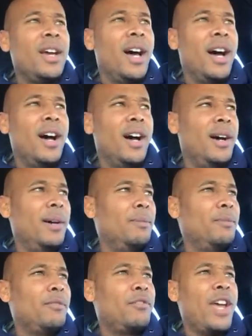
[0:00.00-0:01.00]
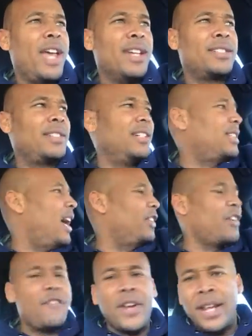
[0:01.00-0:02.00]
Um, for instance,
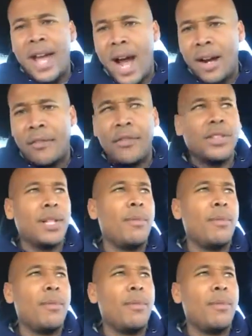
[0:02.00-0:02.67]
other videographers.